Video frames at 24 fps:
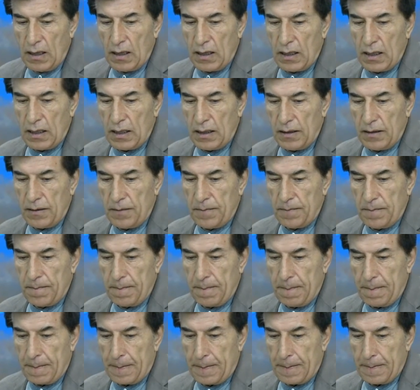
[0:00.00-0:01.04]
Um,
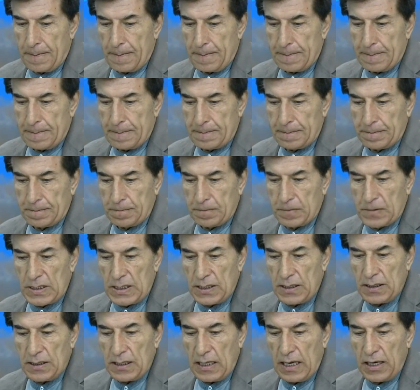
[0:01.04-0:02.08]

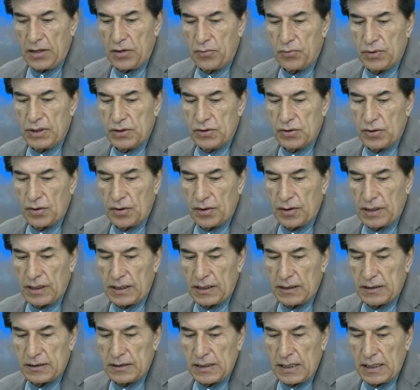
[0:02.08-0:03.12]
the other way to look at it
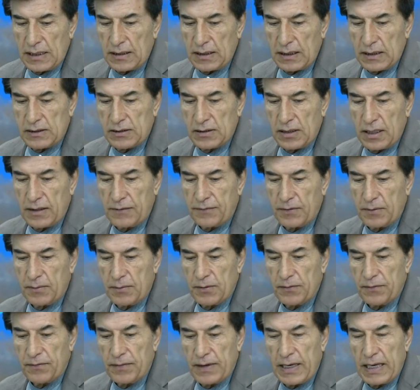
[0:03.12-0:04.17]
is that aside from
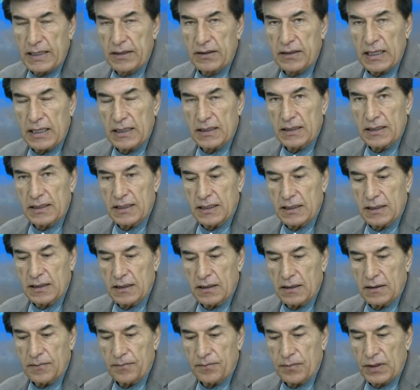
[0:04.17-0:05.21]
the fact that
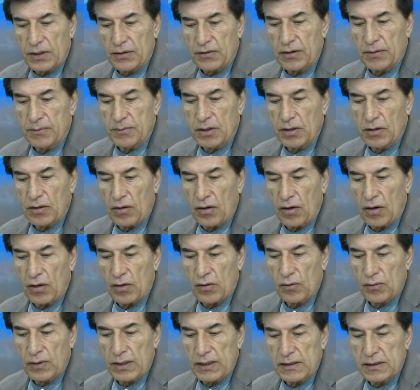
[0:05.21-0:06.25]
the criminal
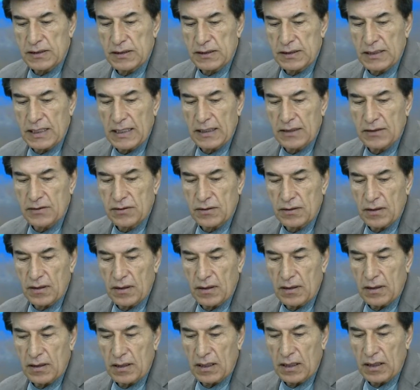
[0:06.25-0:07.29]
always stays
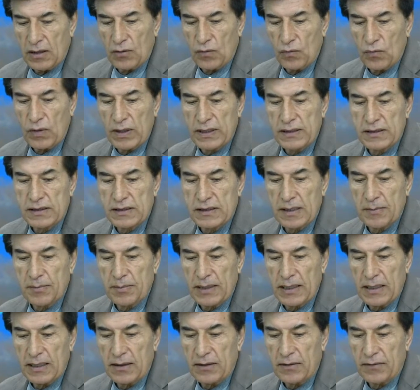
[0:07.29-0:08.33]
uh, one step
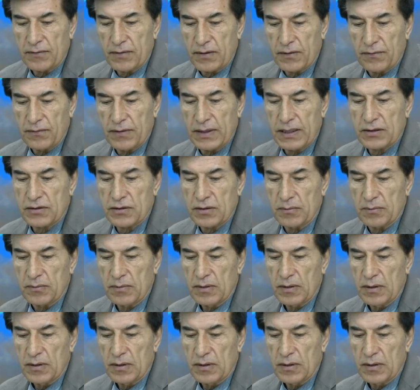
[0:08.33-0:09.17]
ahead of the victim